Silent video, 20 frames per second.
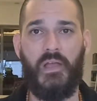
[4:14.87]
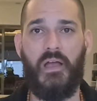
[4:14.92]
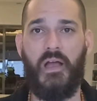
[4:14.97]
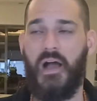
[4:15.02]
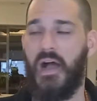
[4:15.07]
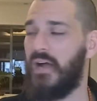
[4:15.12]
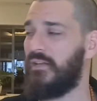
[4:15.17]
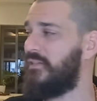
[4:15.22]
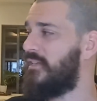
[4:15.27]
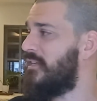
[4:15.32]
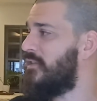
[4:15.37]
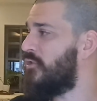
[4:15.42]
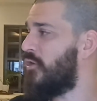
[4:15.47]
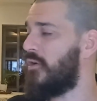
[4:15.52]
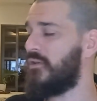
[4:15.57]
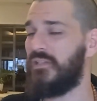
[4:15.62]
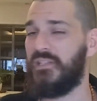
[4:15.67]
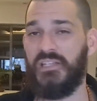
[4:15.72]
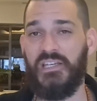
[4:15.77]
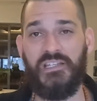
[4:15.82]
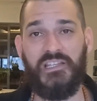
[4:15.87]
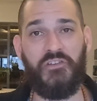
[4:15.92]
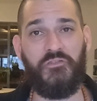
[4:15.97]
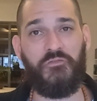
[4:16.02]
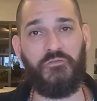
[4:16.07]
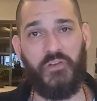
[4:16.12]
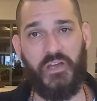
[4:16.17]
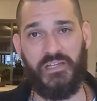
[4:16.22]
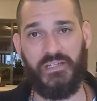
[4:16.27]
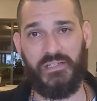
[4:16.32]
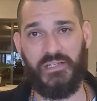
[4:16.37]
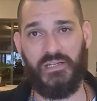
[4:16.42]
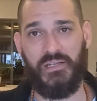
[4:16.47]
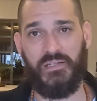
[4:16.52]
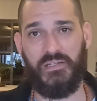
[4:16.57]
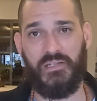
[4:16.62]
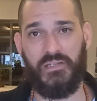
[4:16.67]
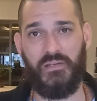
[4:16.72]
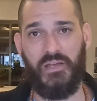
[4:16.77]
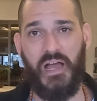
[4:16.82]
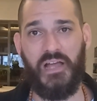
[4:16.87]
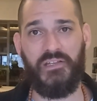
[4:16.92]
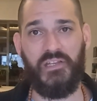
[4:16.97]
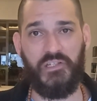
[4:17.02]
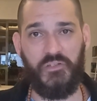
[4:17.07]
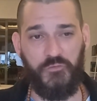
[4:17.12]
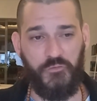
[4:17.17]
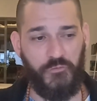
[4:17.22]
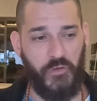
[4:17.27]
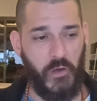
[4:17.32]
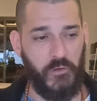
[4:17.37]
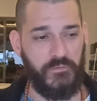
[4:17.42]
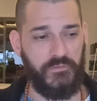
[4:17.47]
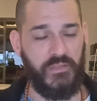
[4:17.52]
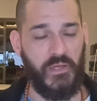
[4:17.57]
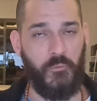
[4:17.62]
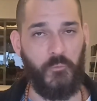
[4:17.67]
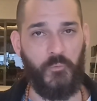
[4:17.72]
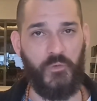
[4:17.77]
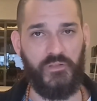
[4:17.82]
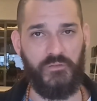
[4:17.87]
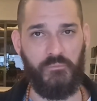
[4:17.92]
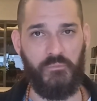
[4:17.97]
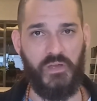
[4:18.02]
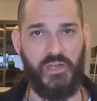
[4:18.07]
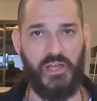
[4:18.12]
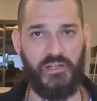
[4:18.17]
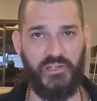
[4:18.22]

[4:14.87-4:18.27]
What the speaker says: I did not see the faces, I just felt them with me.